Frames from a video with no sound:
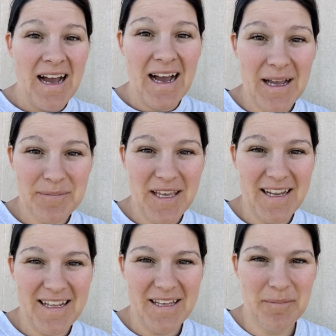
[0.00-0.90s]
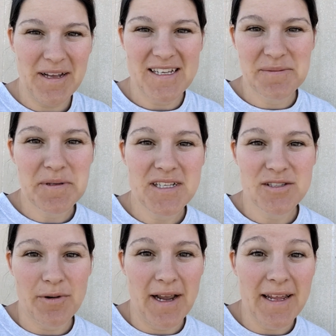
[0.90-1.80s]
I'm Katie, my husband
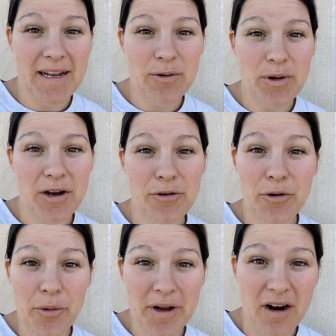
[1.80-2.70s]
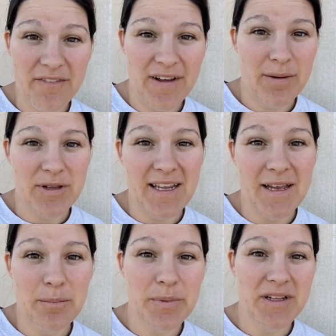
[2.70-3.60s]
is Ryan, and we are growing our family
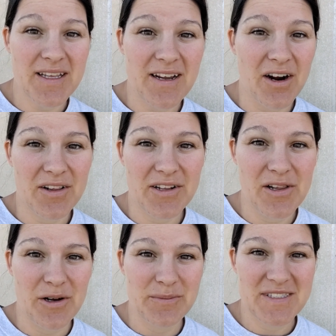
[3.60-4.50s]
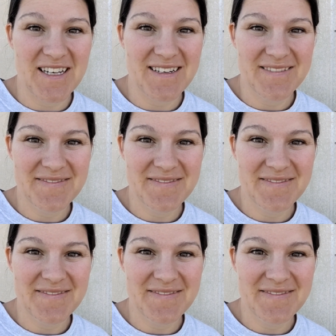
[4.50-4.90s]
and building our little homestead.